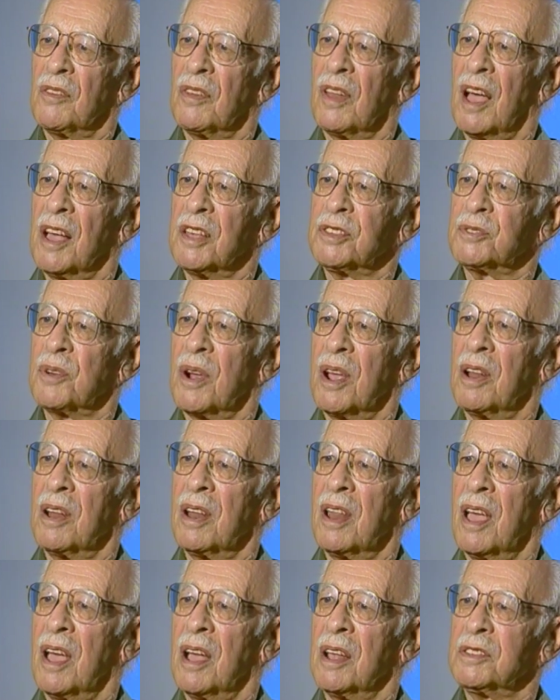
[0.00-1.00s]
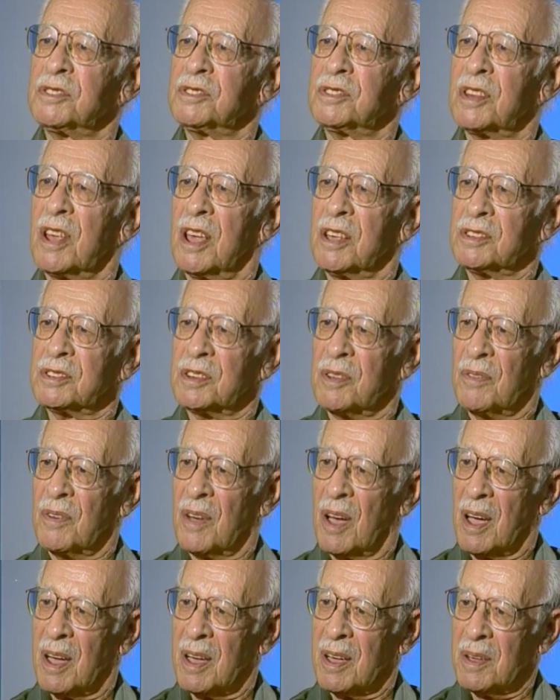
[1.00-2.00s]
of lacerated hands
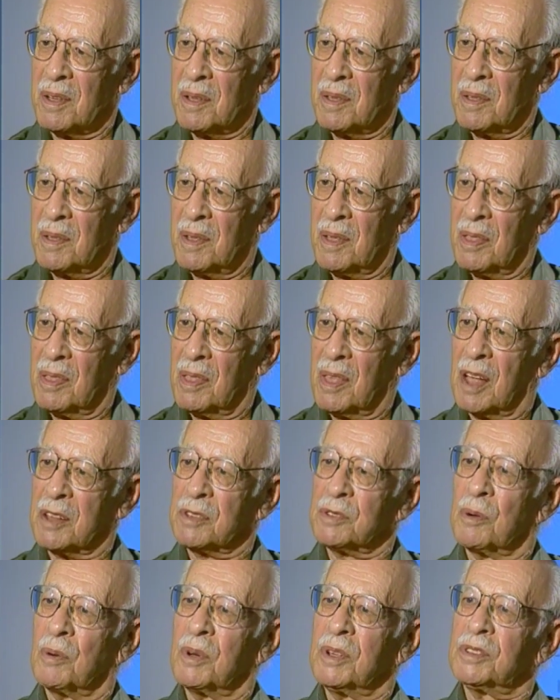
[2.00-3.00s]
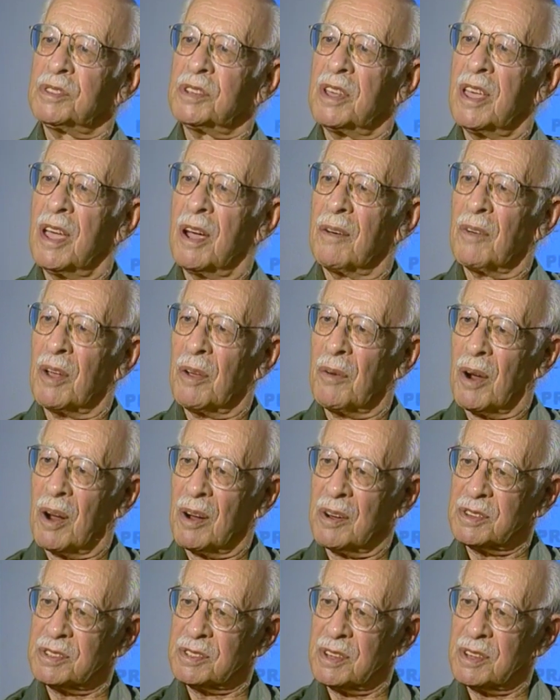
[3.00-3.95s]
testify. That's what we see everywhere.